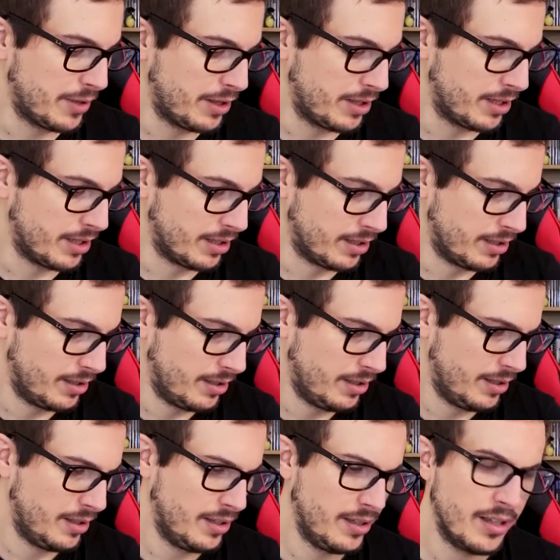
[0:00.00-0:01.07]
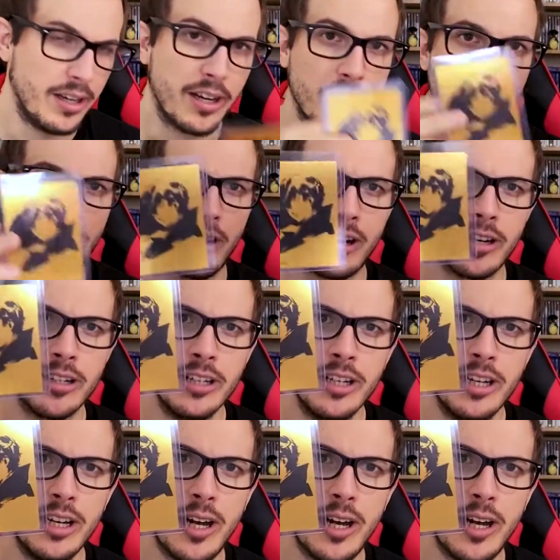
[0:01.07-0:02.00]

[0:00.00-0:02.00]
with a, a card.